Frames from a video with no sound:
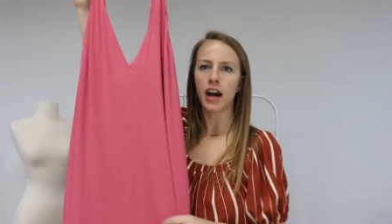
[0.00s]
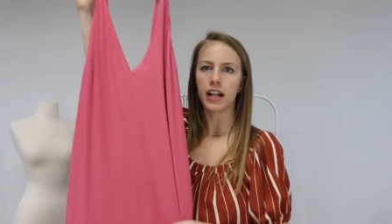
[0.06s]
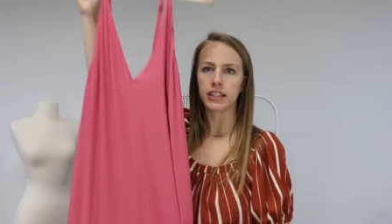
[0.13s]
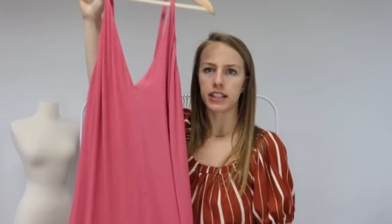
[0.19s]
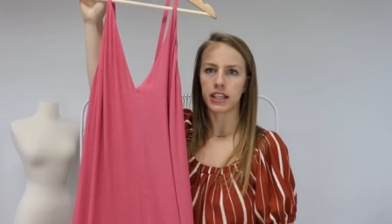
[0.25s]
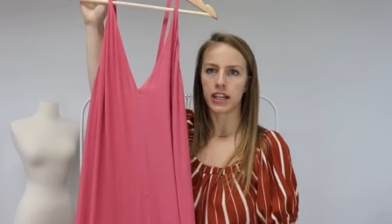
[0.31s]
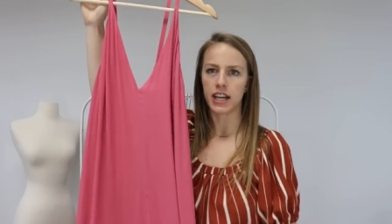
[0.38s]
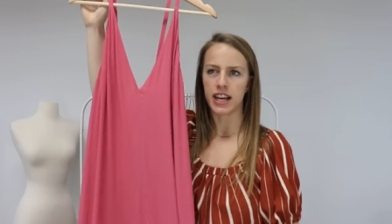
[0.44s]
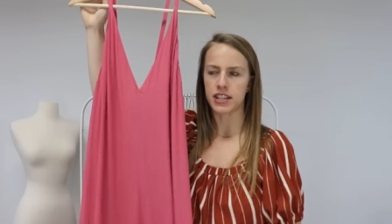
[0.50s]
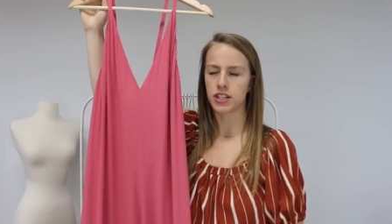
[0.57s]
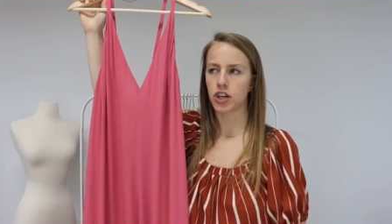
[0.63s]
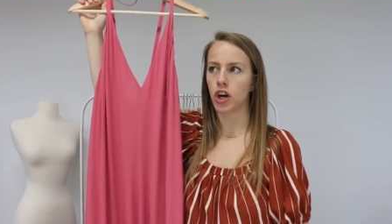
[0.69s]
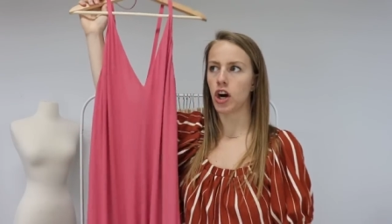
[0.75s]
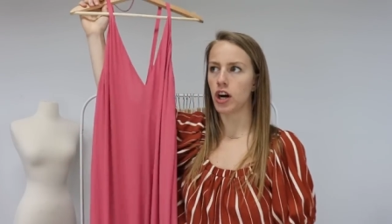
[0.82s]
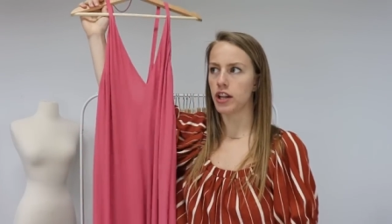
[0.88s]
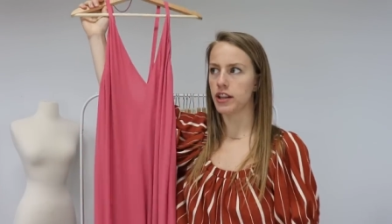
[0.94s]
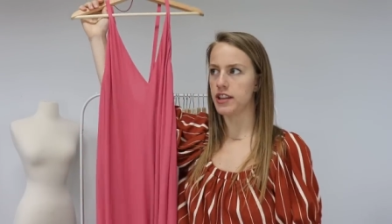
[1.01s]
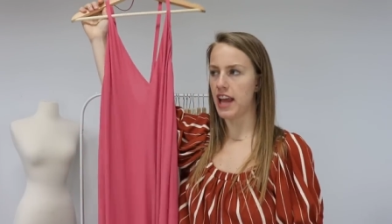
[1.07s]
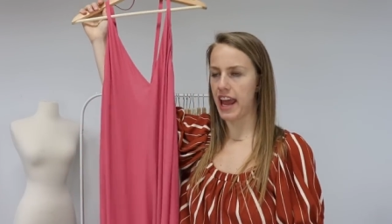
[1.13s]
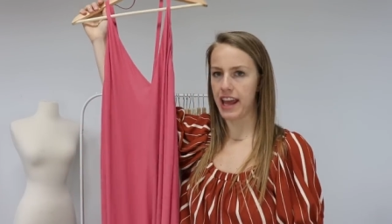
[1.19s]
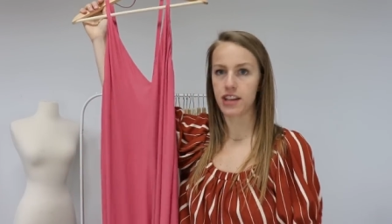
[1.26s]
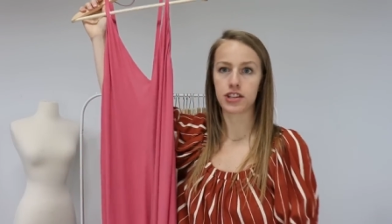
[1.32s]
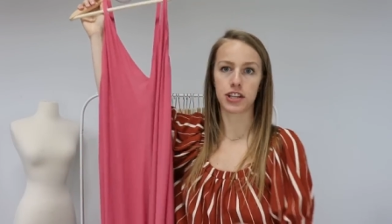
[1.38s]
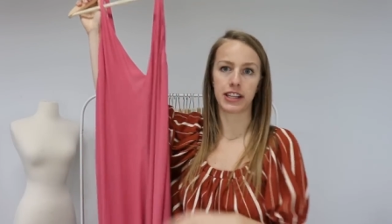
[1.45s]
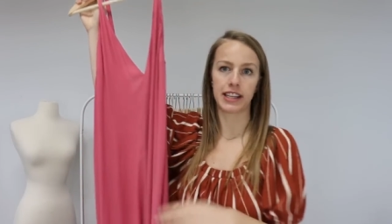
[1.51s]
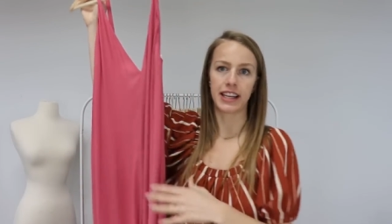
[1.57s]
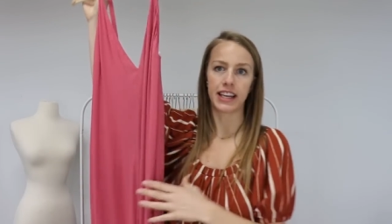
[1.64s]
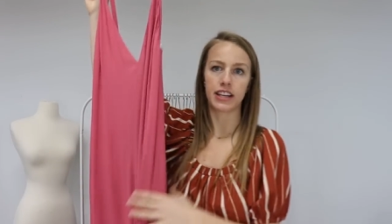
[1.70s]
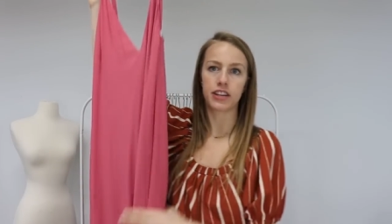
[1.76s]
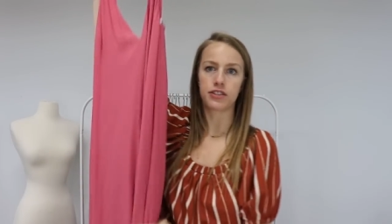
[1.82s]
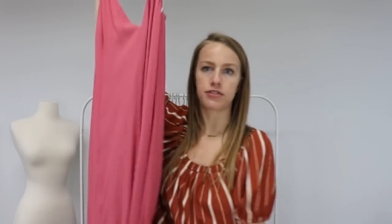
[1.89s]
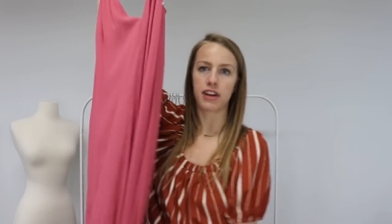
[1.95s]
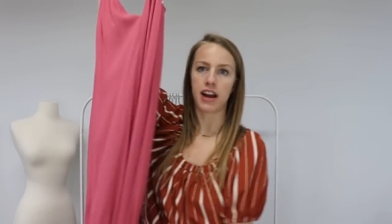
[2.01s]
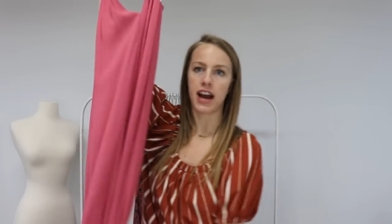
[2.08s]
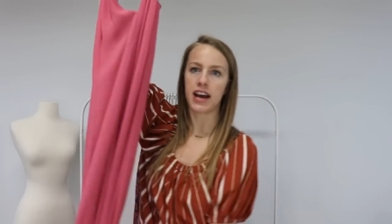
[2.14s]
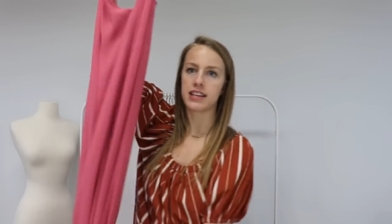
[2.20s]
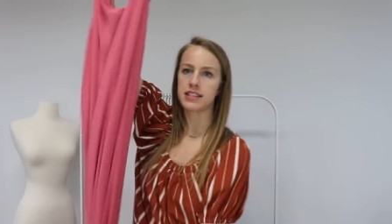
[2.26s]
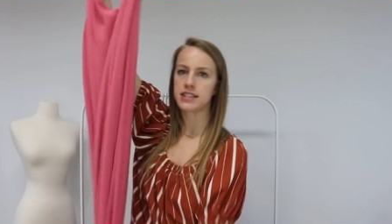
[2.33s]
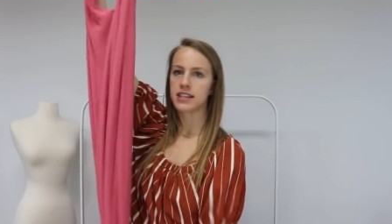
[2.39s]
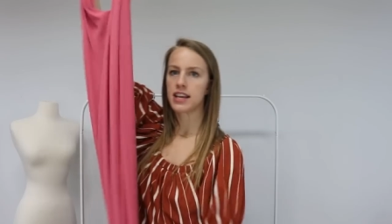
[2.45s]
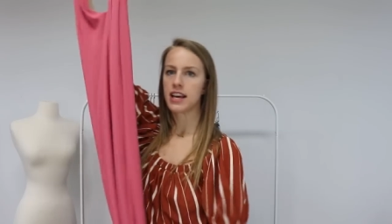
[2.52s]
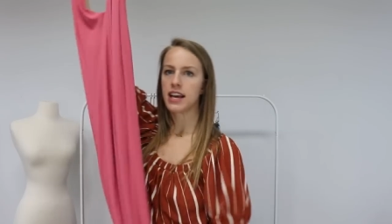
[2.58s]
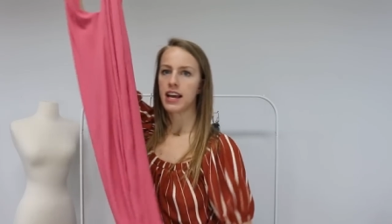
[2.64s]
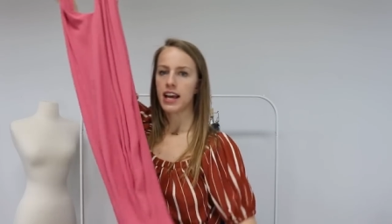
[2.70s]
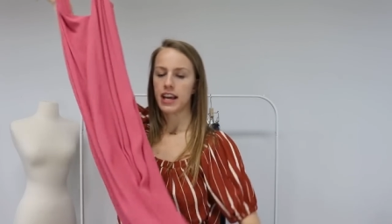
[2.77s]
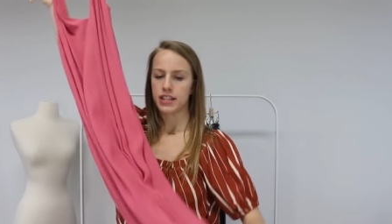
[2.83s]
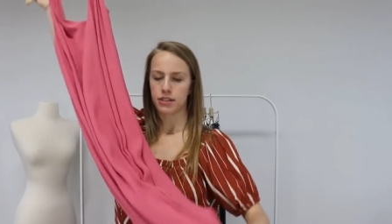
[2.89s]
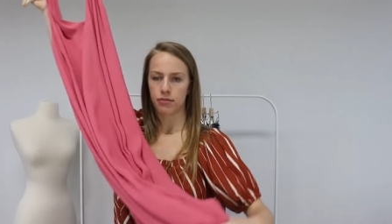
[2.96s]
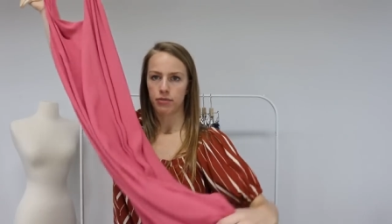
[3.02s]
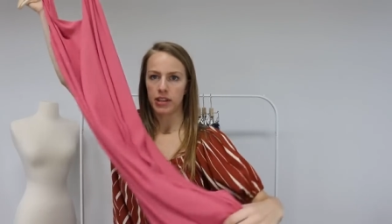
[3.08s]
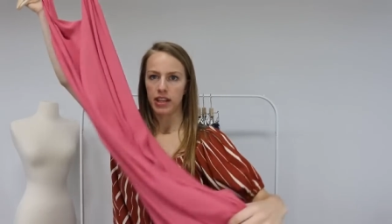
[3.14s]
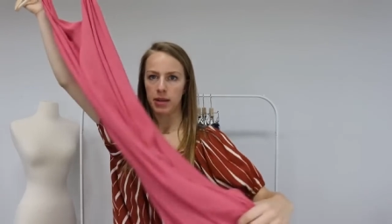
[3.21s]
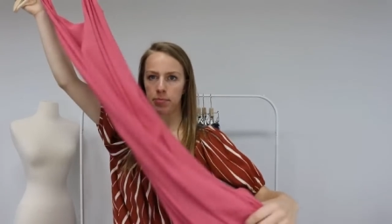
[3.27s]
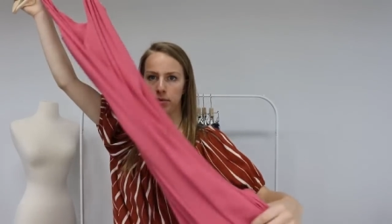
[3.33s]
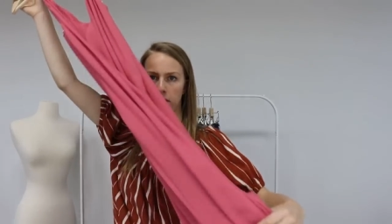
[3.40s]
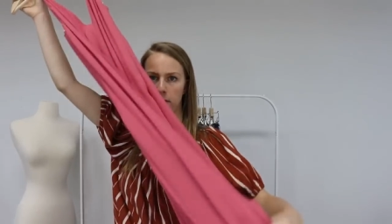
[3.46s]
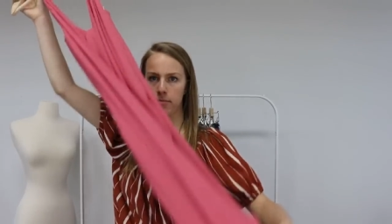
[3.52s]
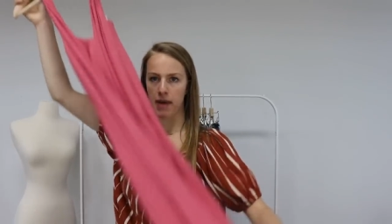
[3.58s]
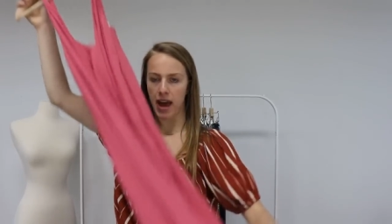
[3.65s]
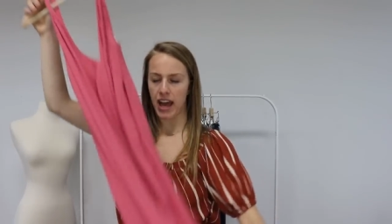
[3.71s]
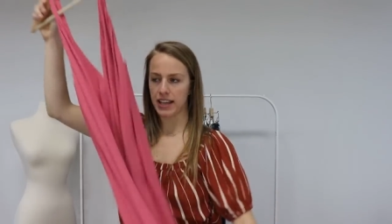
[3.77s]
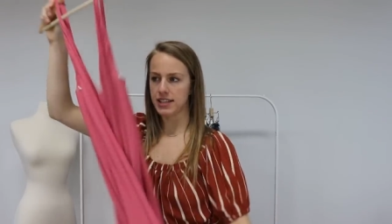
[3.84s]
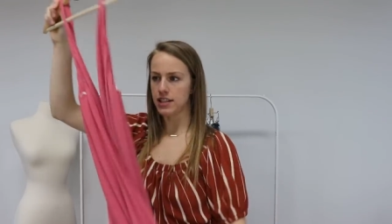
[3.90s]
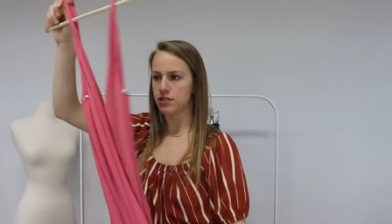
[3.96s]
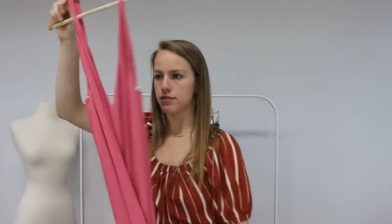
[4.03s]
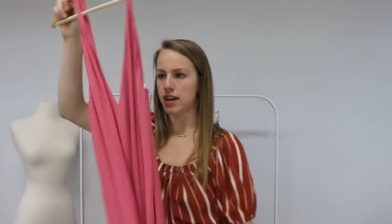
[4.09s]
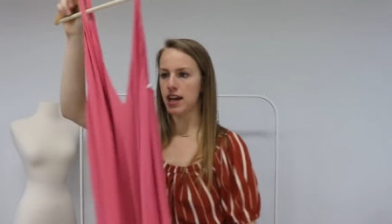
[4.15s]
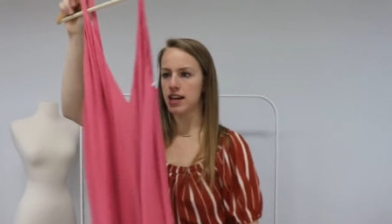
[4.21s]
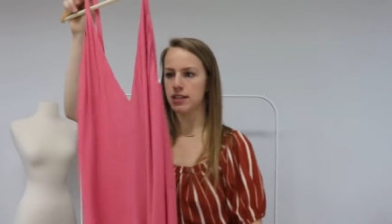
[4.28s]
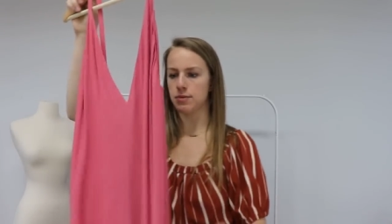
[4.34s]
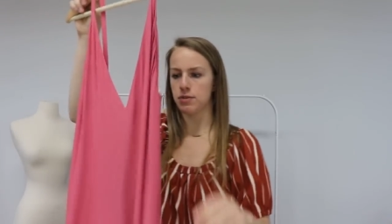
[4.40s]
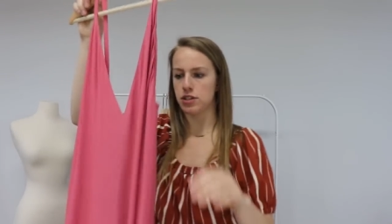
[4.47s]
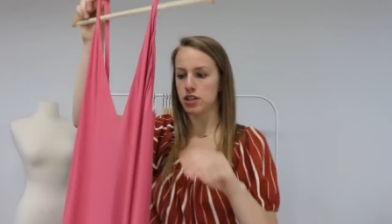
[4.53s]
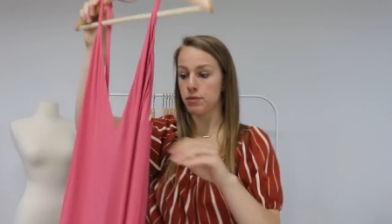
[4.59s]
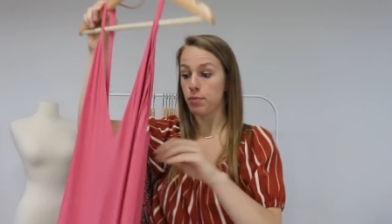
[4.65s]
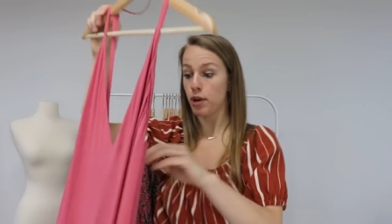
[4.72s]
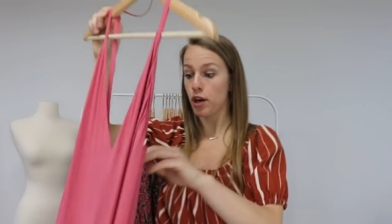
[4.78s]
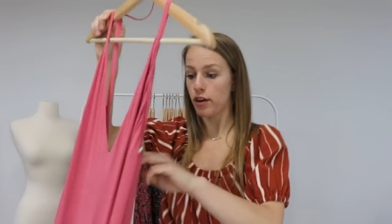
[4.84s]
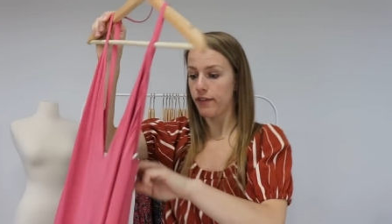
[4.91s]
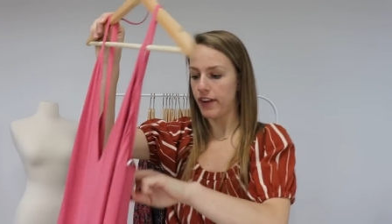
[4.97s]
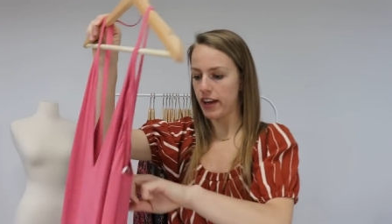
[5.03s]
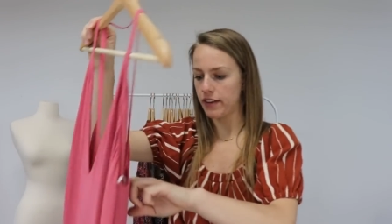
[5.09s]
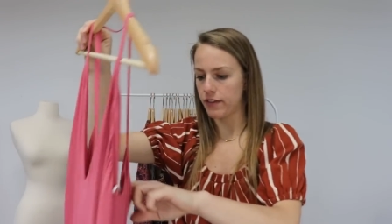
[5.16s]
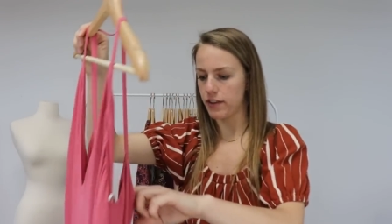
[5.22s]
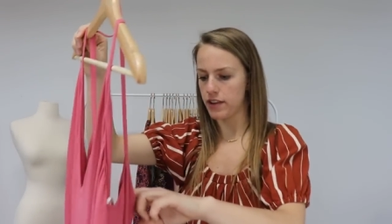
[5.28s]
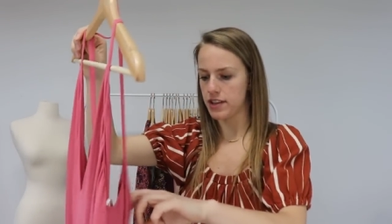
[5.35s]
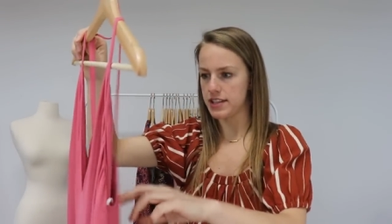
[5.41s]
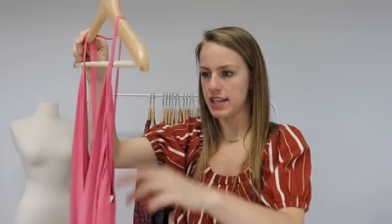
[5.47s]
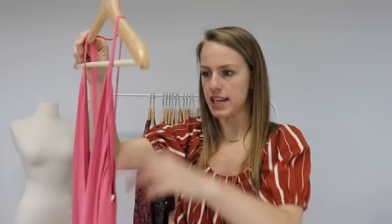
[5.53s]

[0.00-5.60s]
color. It's called the Angelina dress. It's a really pretty maxi dress, which is perfect for the